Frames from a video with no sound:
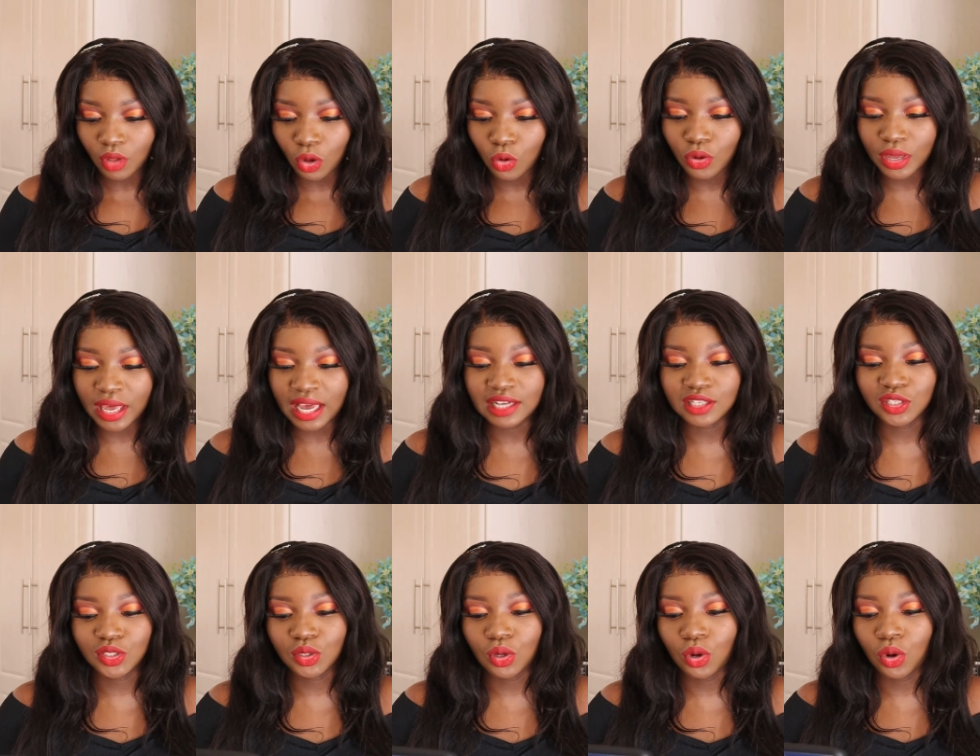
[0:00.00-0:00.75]
Okay,
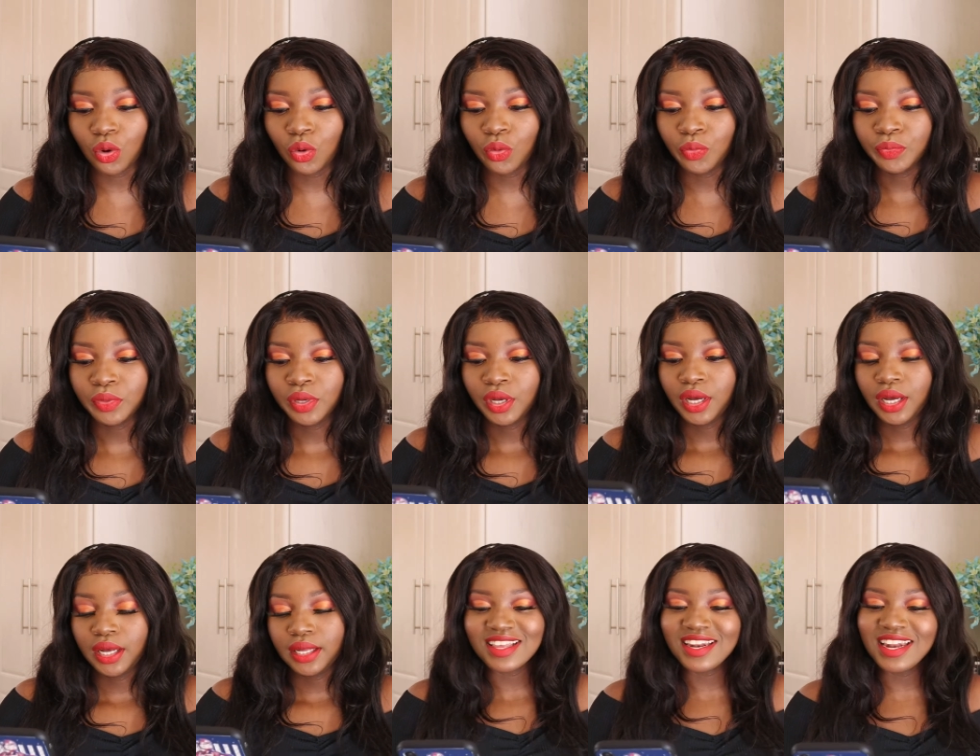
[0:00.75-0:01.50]
so
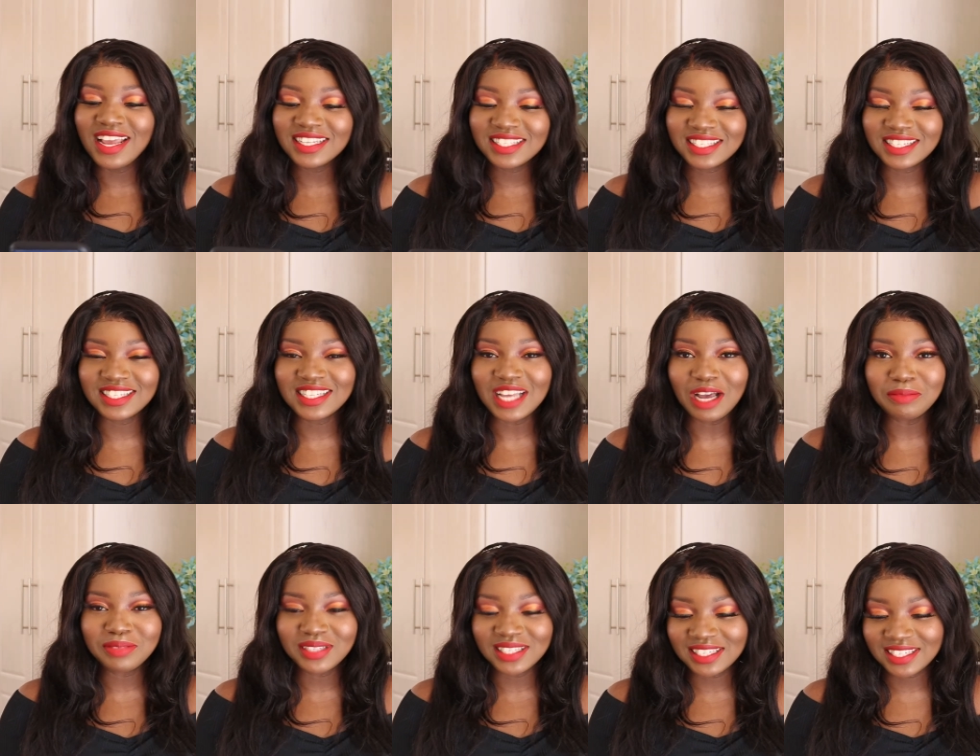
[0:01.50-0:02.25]
the next
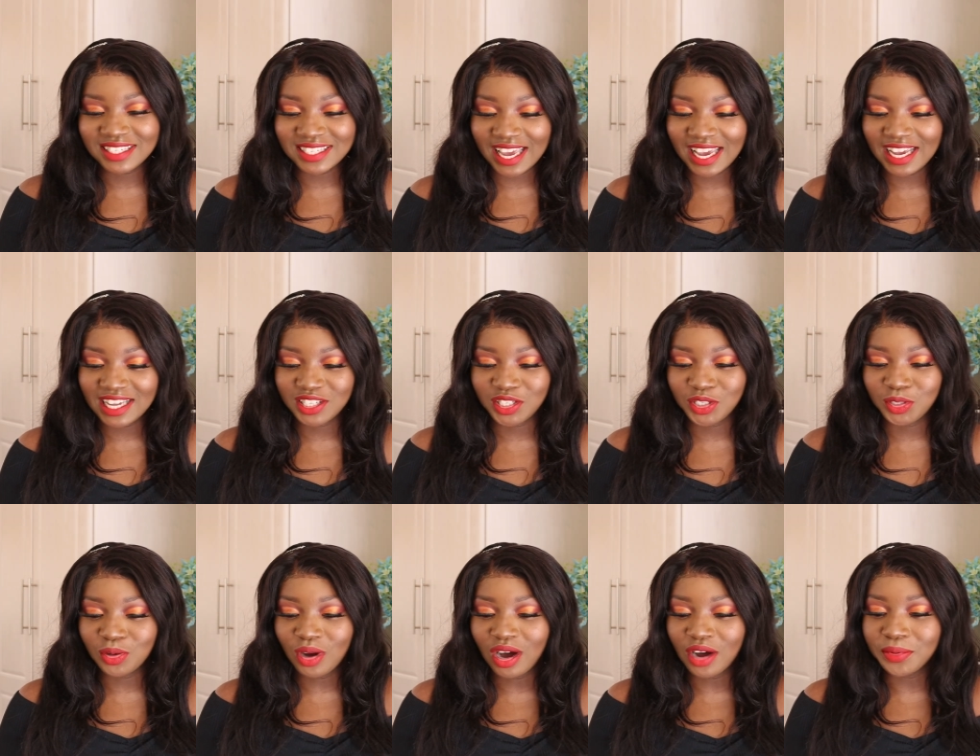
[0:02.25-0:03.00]
assumption
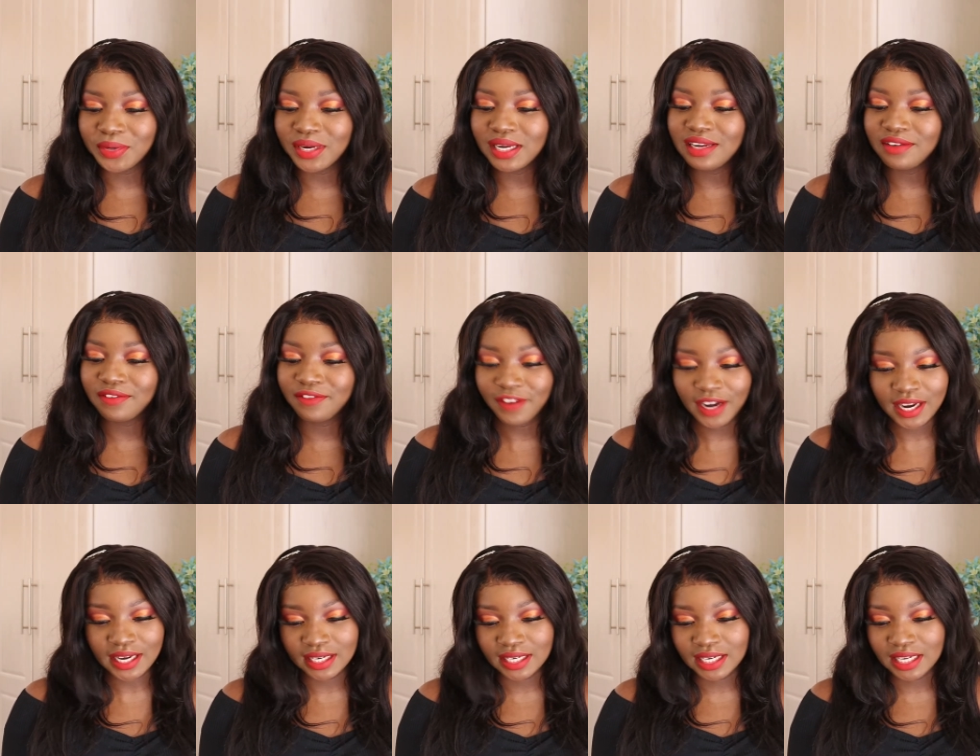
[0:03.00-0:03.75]
says you are really
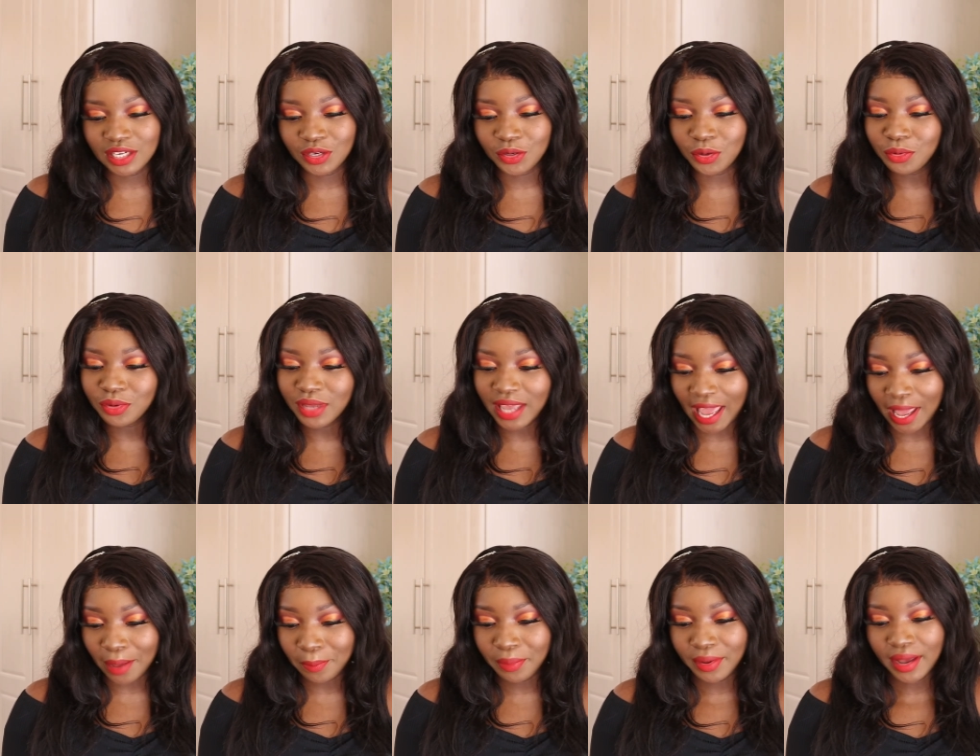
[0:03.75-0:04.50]
friendly, no
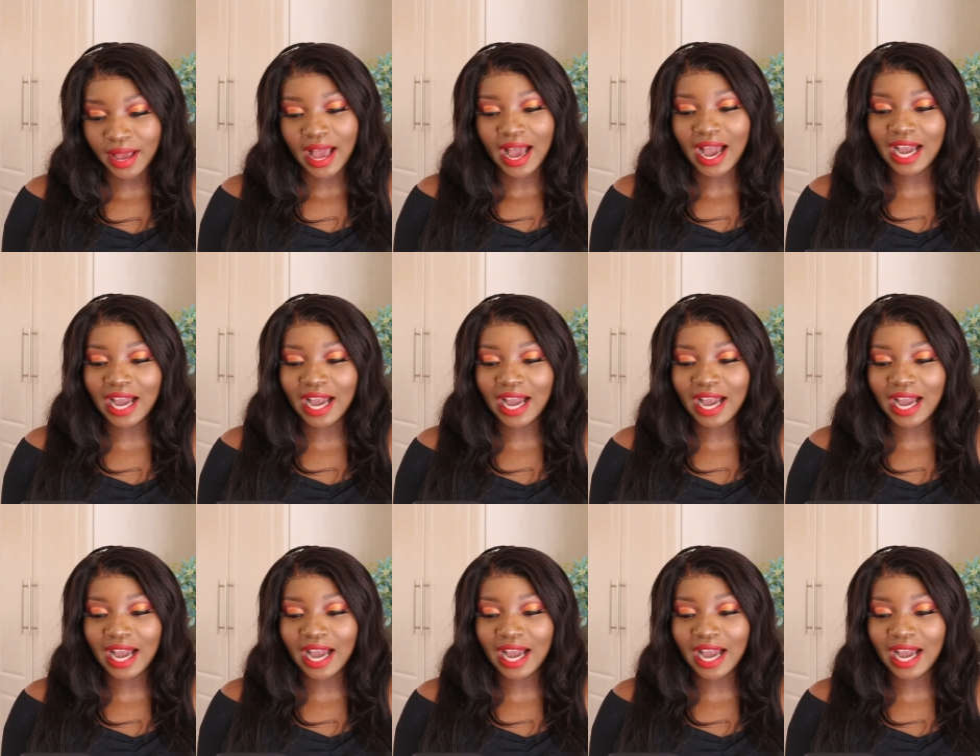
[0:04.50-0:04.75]
cap.